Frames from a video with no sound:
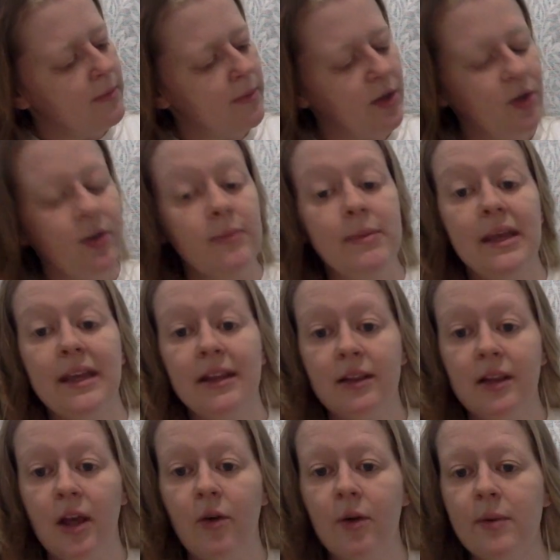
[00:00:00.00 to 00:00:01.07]
but you can make it
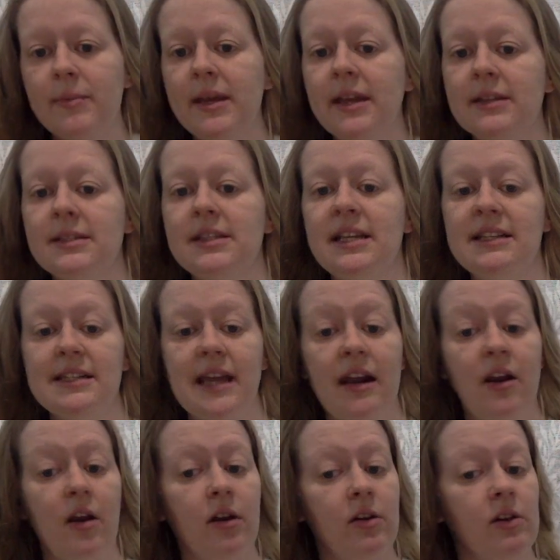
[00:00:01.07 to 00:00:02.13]
lower because things that
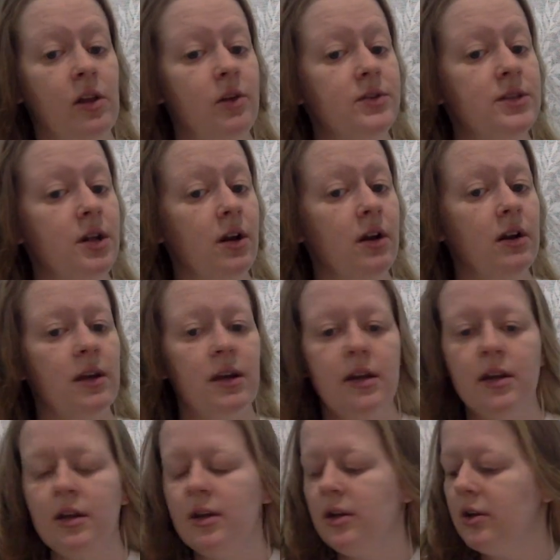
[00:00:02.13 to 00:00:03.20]
are closer
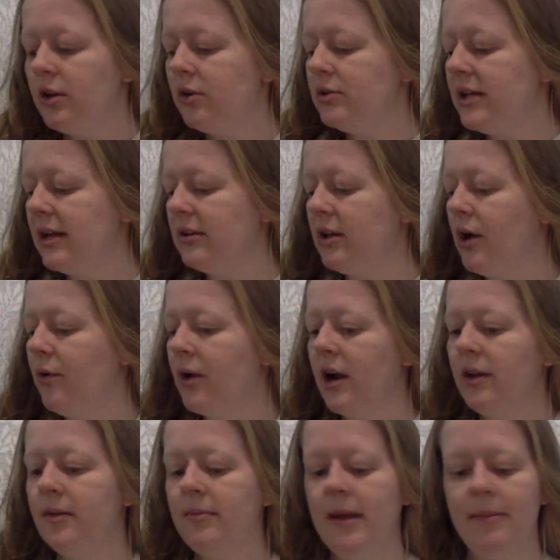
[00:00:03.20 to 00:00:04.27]
go down lower
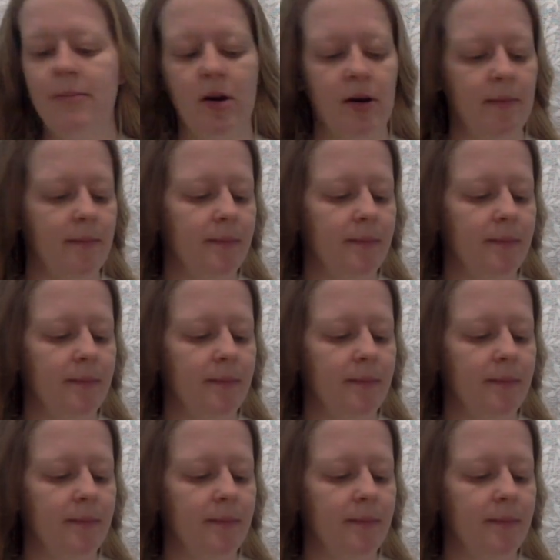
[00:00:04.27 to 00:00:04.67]
on the paper.